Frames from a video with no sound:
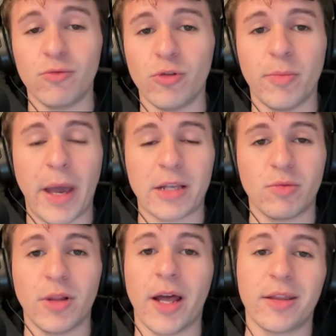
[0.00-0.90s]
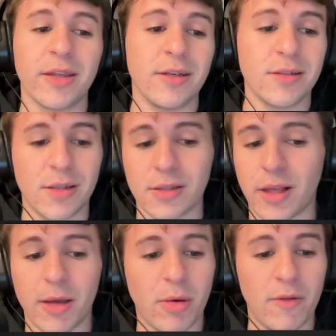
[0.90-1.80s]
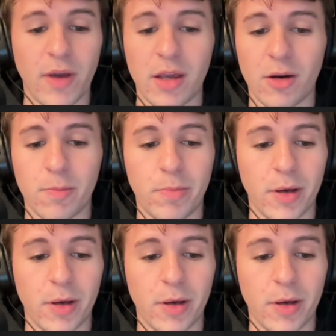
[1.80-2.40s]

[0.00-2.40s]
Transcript: can root it back to a lot of things, the slide by Veyer,